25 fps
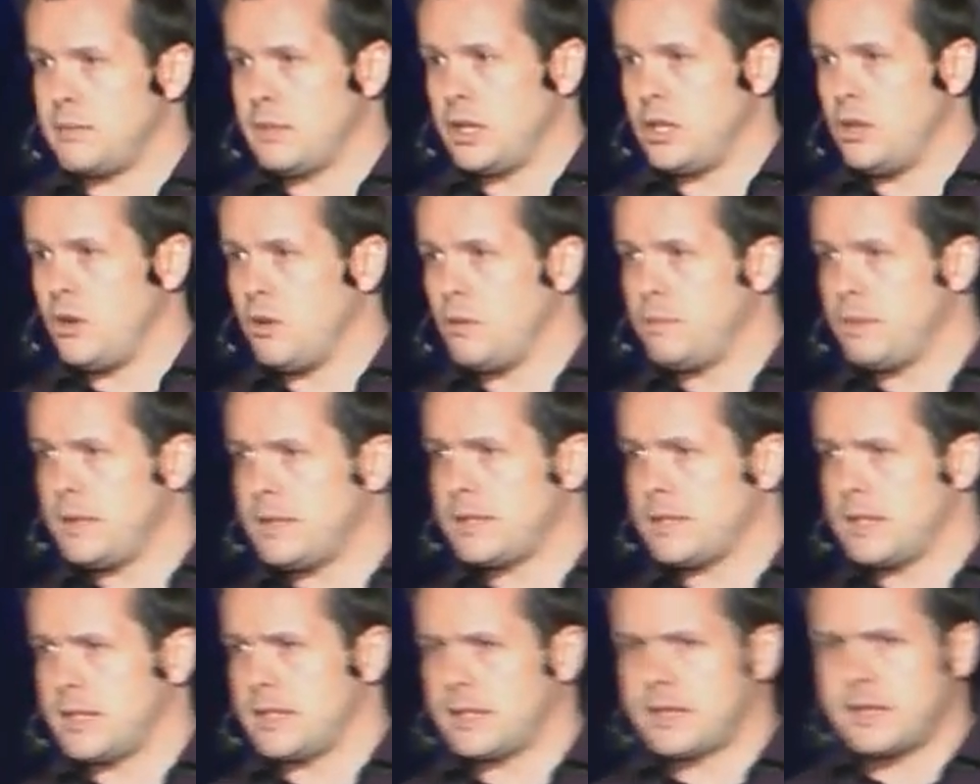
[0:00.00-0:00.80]
them in your
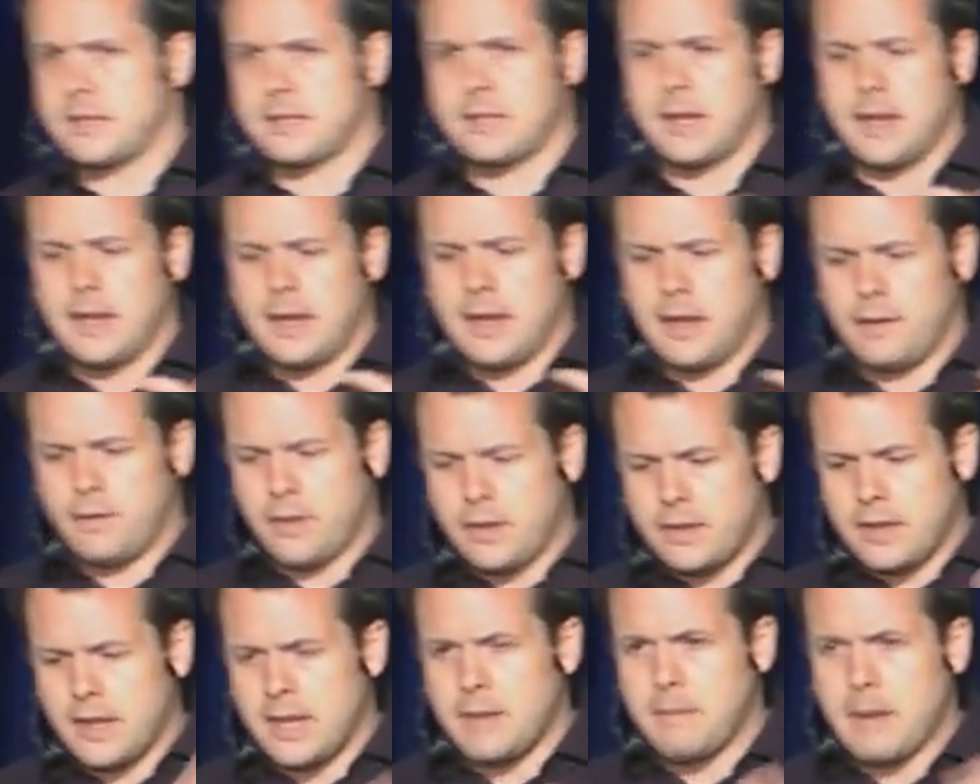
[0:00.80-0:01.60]
business? Because if
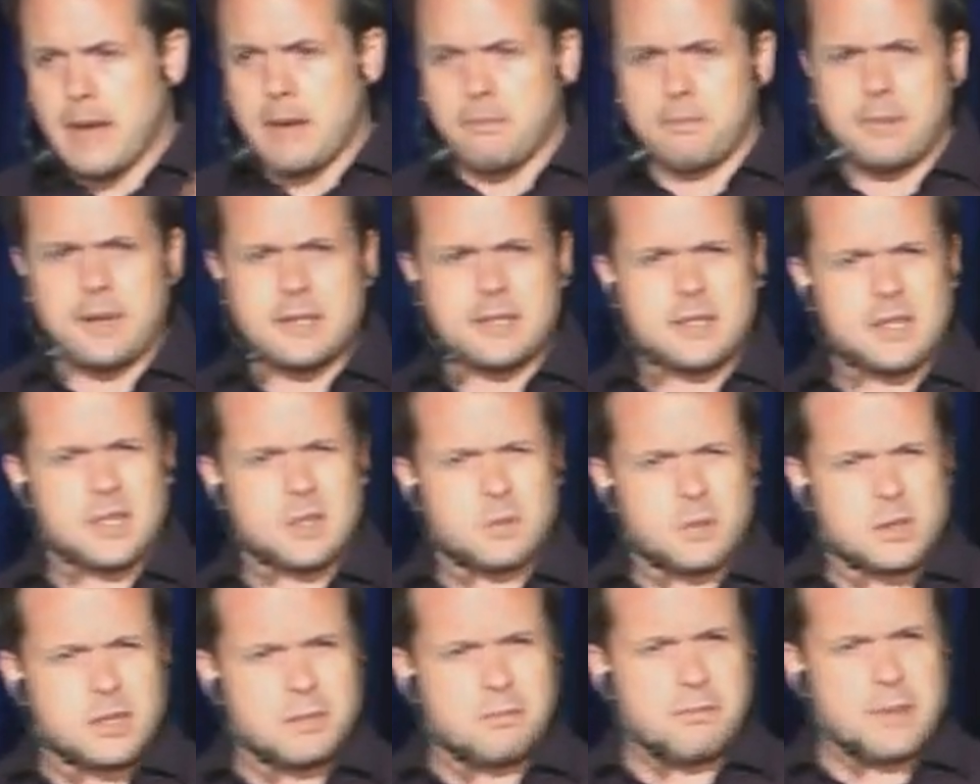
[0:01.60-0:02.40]
you think about
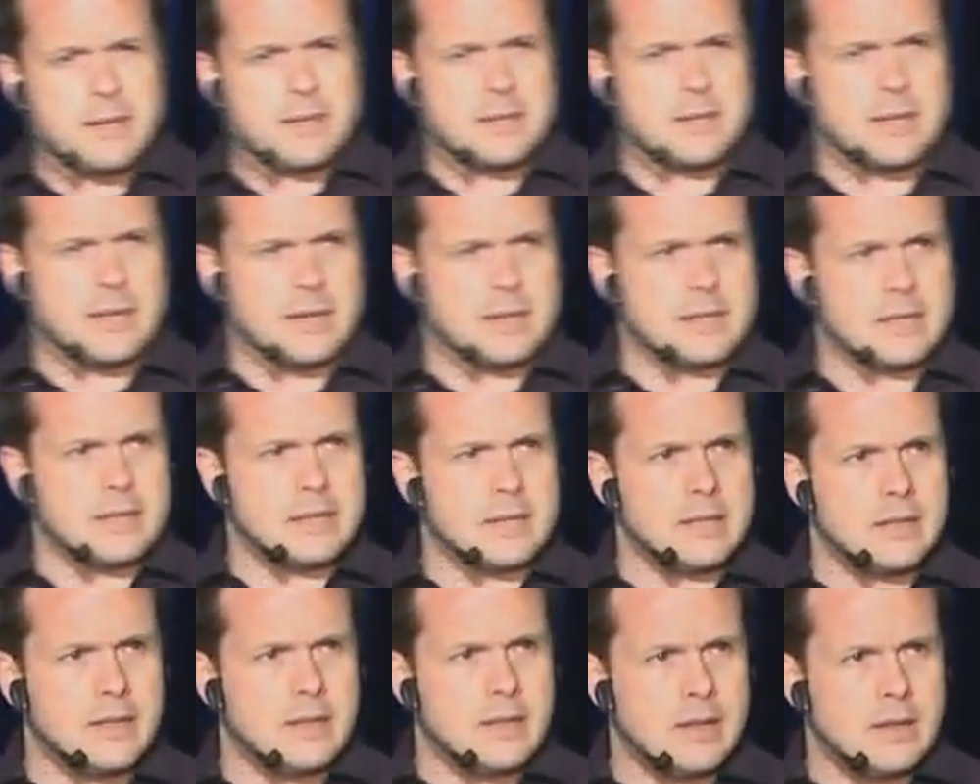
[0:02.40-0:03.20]
business, what's
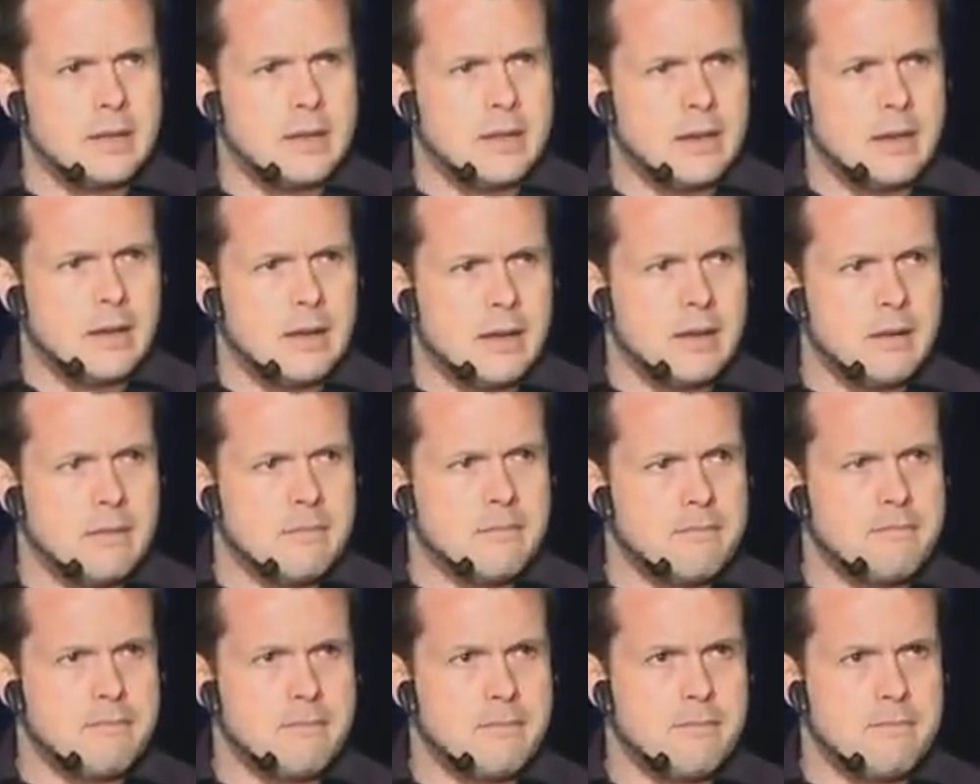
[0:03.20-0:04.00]
business?
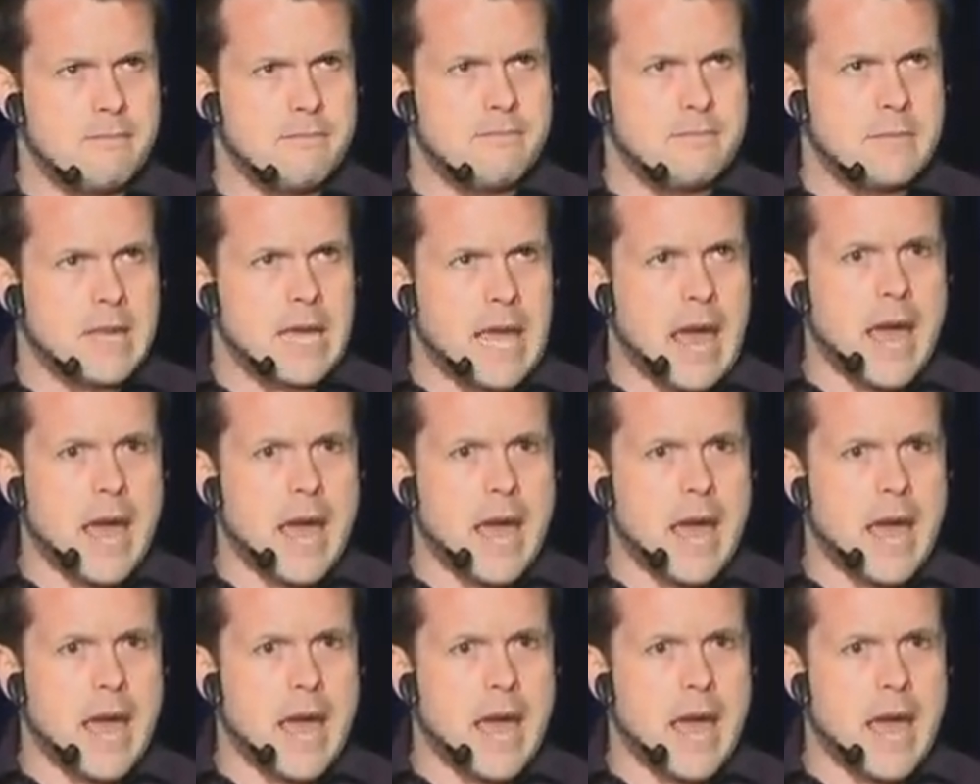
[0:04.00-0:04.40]
The